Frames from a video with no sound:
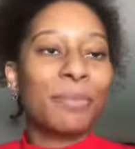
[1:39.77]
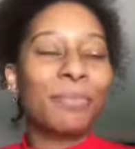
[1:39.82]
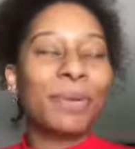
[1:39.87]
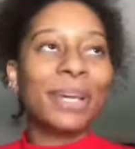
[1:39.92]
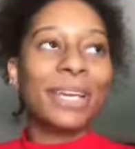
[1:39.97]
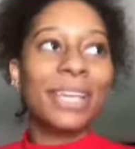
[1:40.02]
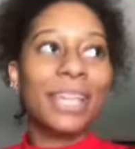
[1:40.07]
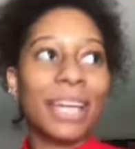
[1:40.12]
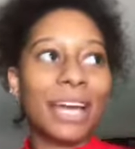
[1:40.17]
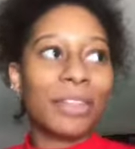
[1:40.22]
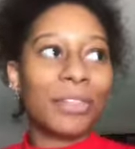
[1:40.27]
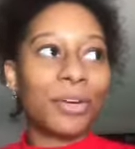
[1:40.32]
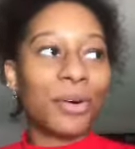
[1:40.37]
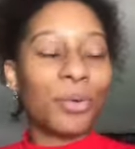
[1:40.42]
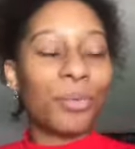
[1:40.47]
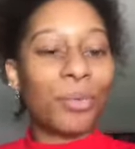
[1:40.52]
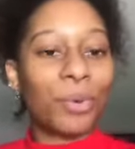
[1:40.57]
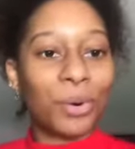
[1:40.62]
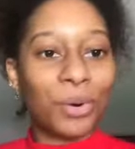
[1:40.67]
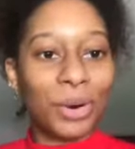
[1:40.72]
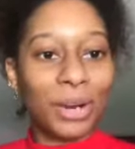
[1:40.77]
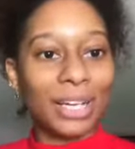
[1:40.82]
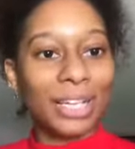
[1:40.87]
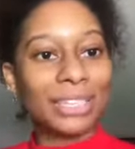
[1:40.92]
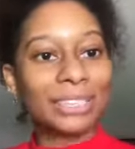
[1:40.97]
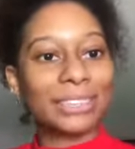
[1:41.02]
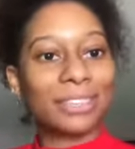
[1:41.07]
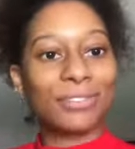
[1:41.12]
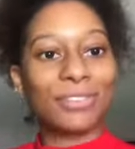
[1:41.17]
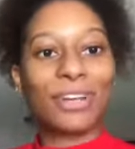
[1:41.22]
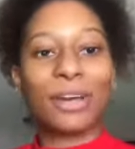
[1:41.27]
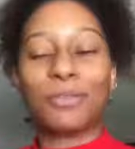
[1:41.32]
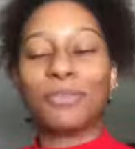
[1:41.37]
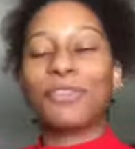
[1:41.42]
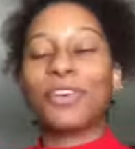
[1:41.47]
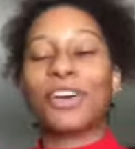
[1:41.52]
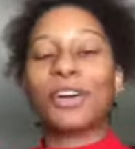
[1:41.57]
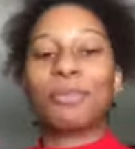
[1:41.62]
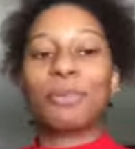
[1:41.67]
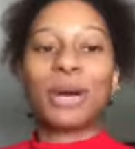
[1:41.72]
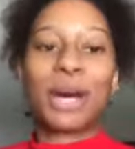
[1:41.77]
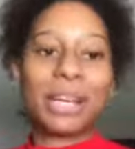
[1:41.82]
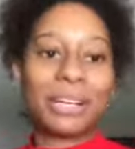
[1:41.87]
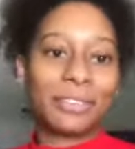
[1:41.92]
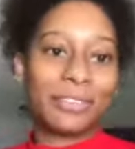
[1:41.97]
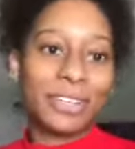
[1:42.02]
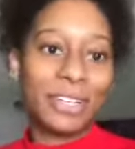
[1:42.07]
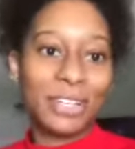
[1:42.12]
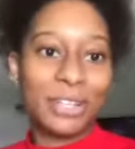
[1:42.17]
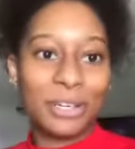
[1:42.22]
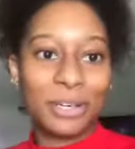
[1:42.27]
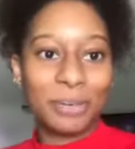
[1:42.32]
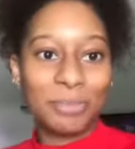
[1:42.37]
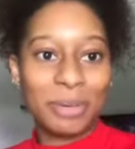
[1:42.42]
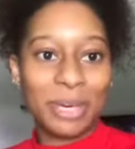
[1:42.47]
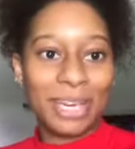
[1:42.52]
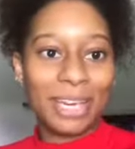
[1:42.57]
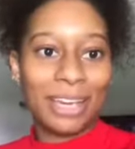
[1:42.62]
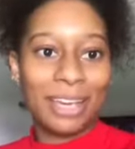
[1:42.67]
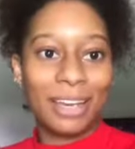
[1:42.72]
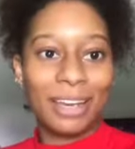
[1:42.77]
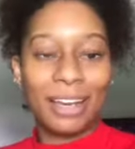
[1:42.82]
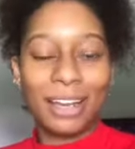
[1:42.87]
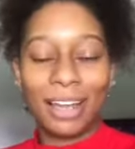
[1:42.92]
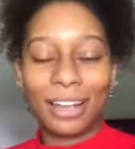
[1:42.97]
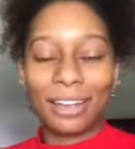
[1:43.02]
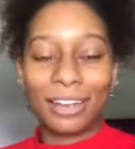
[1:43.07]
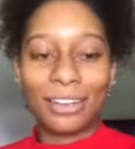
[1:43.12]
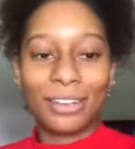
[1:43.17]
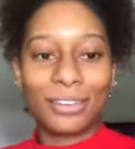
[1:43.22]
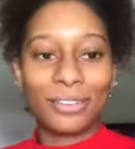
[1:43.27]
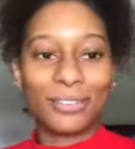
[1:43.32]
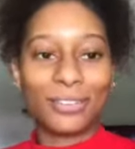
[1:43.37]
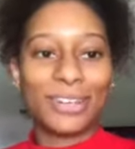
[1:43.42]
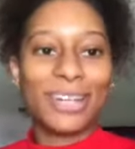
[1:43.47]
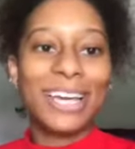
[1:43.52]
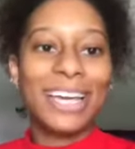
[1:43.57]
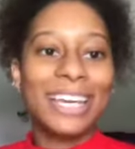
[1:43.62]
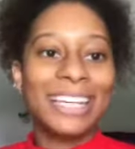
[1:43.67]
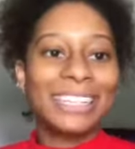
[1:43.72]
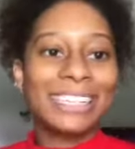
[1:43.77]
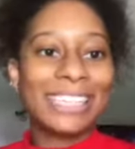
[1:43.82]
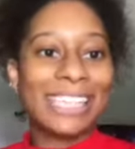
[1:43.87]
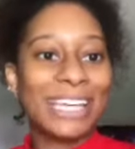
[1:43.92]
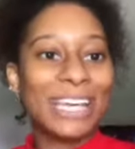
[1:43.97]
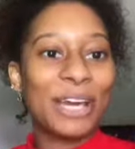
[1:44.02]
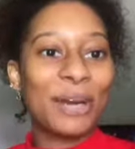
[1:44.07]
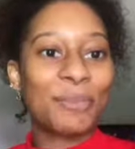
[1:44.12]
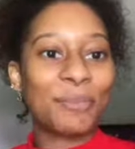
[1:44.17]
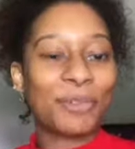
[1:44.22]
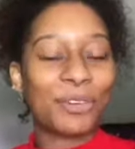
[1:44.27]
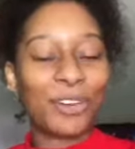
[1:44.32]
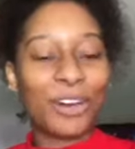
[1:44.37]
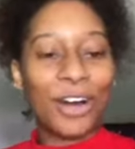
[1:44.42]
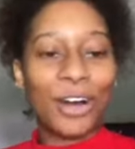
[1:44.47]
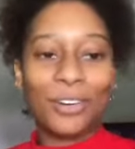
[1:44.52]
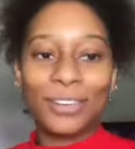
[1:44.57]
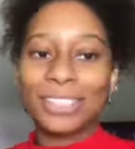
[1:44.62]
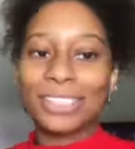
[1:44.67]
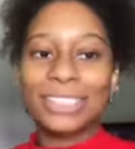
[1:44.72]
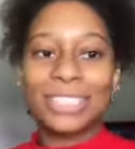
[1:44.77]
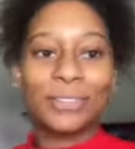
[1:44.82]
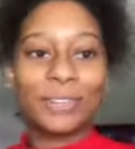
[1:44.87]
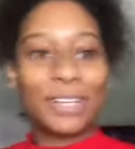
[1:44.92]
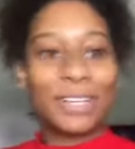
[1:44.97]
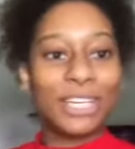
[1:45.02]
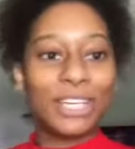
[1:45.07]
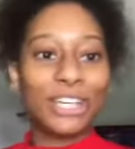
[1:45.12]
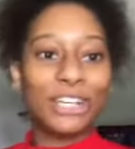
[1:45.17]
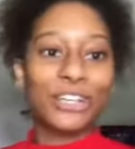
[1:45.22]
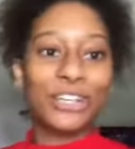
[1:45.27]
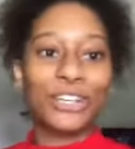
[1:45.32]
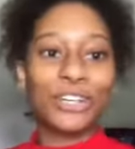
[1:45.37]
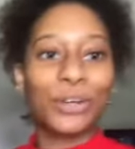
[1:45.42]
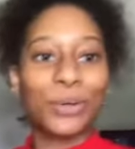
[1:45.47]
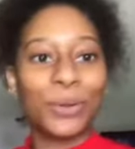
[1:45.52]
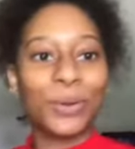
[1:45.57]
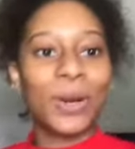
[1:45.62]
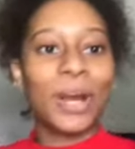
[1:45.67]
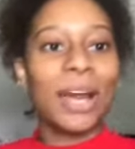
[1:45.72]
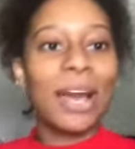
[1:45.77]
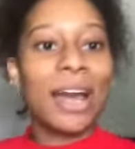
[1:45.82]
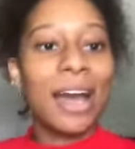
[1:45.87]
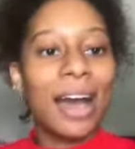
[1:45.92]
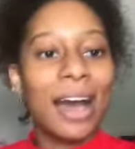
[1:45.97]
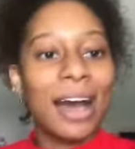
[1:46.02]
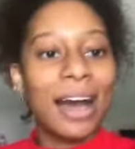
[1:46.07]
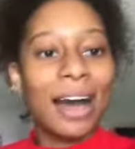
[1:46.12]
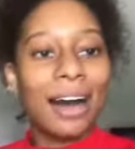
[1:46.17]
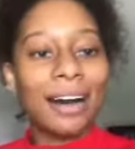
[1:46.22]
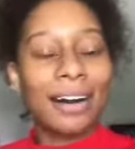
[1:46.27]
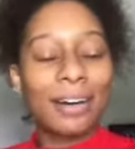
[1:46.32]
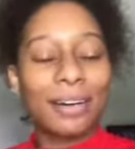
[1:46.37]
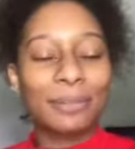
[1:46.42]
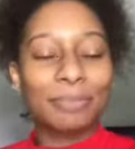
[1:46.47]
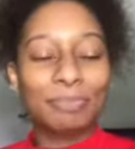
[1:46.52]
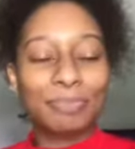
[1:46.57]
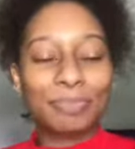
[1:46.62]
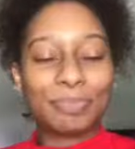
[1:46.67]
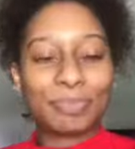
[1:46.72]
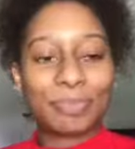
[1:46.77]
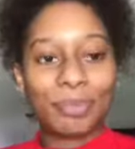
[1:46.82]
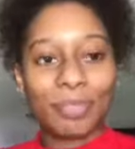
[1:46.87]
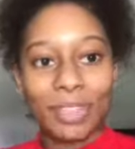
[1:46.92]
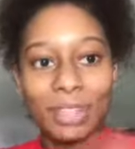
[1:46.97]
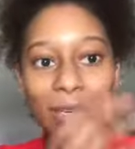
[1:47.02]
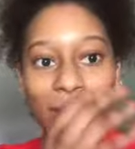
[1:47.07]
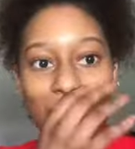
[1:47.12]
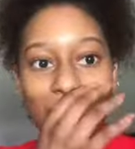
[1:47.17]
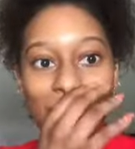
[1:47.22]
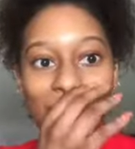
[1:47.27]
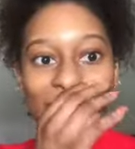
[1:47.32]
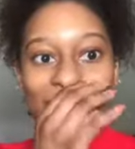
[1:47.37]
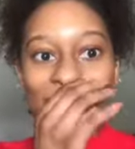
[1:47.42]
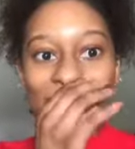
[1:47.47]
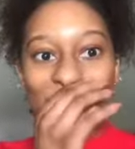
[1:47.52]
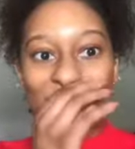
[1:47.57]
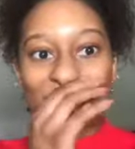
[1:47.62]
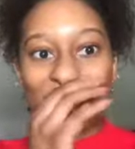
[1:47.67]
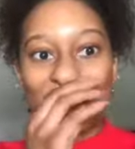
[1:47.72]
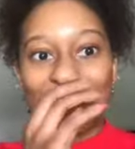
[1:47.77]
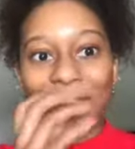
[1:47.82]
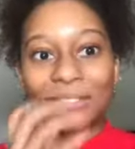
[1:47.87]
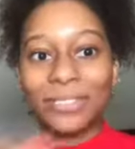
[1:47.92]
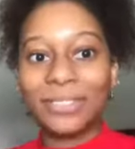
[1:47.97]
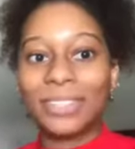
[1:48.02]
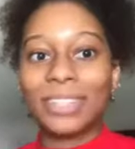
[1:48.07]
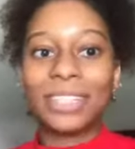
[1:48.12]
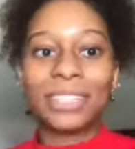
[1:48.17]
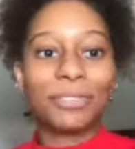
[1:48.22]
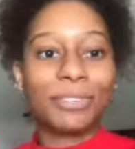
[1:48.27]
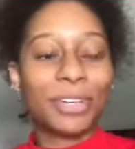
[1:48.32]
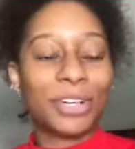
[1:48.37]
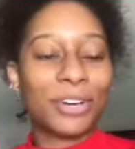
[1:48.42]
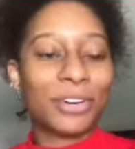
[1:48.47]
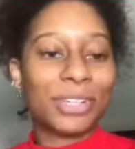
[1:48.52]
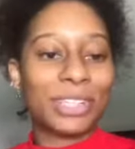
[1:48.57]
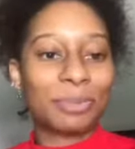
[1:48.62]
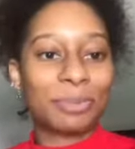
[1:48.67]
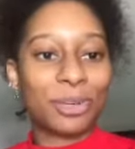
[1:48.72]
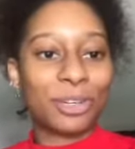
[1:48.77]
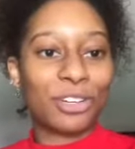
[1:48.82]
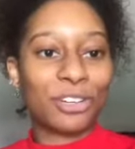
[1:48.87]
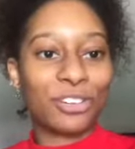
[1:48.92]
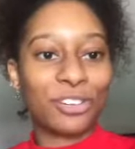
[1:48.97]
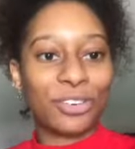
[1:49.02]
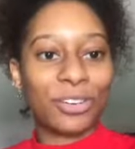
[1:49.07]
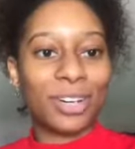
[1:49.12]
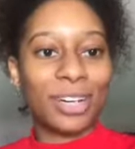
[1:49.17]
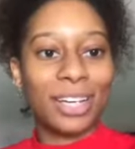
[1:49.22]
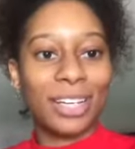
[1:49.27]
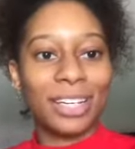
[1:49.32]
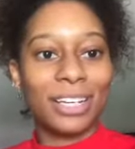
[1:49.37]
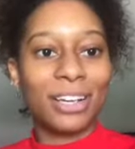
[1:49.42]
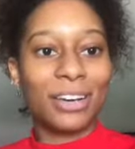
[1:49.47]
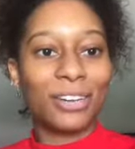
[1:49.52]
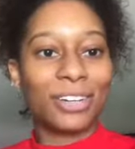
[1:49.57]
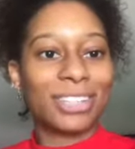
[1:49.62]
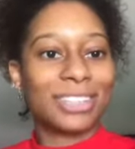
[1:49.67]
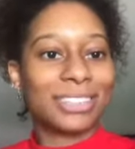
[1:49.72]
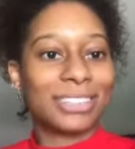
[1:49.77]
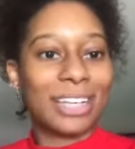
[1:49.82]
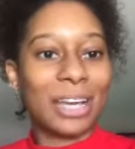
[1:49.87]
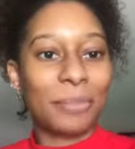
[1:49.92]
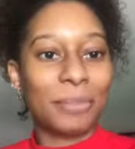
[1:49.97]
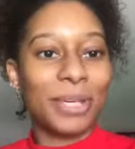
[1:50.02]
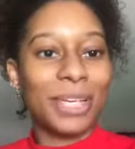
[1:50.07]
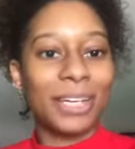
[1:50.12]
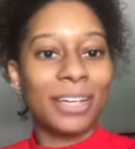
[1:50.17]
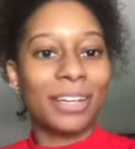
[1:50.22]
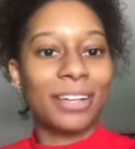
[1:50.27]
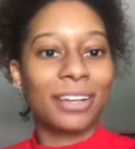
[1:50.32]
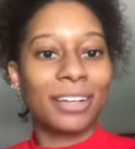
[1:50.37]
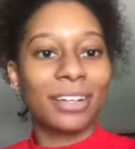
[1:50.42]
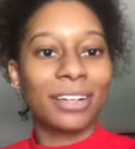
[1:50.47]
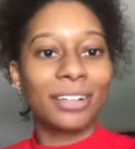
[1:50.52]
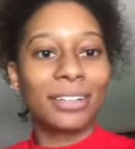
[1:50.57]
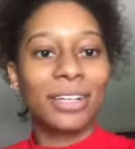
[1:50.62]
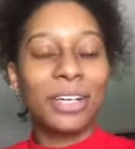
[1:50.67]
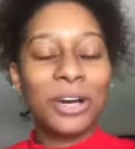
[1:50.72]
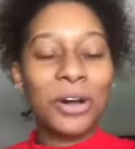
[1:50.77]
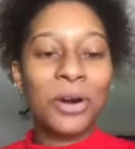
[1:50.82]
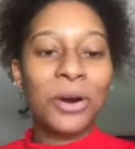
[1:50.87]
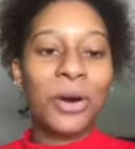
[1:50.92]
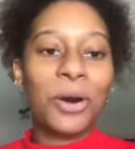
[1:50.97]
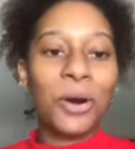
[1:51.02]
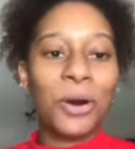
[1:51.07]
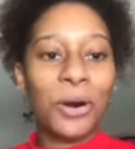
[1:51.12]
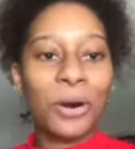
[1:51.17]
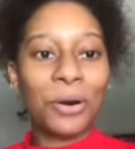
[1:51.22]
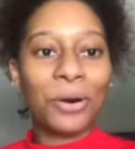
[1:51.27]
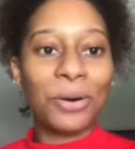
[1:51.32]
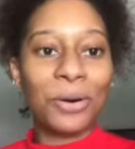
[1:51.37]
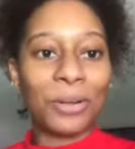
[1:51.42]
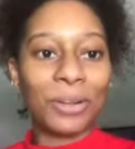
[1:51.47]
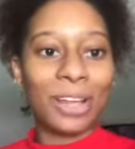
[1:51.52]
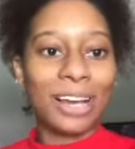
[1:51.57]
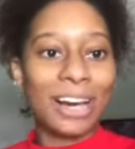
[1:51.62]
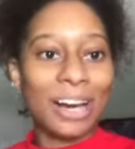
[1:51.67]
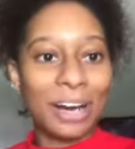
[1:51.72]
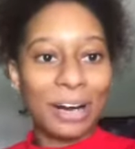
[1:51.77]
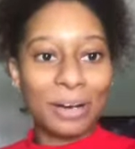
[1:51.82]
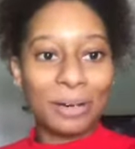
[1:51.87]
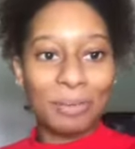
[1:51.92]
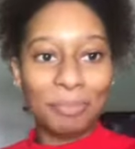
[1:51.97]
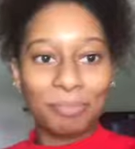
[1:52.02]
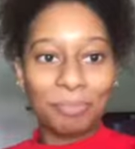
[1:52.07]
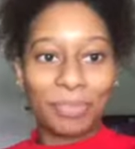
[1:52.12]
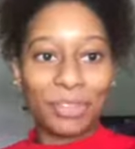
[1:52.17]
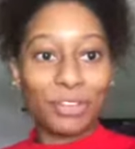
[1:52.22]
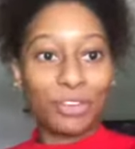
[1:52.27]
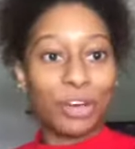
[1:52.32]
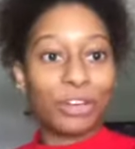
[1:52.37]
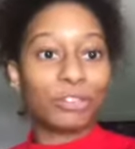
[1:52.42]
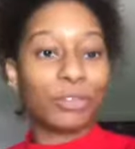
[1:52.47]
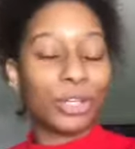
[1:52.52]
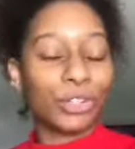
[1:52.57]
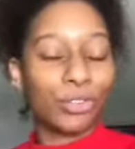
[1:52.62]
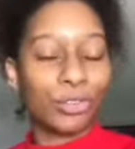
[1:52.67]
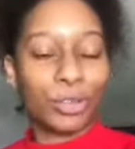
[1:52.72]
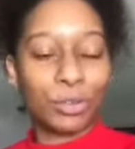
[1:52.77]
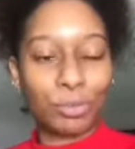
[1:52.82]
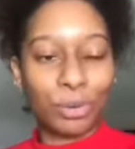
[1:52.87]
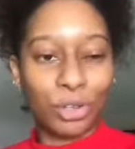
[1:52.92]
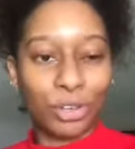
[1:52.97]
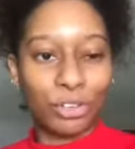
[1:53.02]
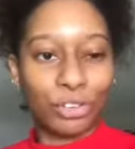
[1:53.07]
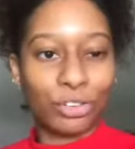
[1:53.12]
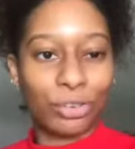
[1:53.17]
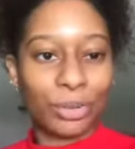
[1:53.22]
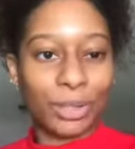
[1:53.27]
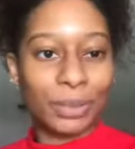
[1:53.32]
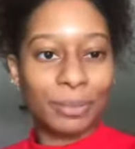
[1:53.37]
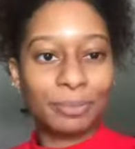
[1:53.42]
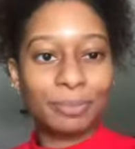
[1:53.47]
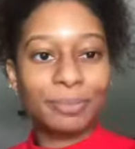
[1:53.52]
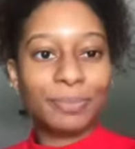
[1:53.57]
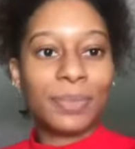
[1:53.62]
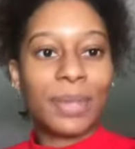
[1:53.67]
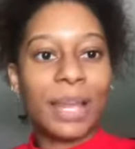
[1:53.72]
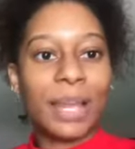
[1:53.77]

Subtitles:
But he got the award and stuff, and I'm very proud of him, and I love seeing him grow and see what he can do. So this video is pretty short, you know, because I mean the whole graduation was pretty short.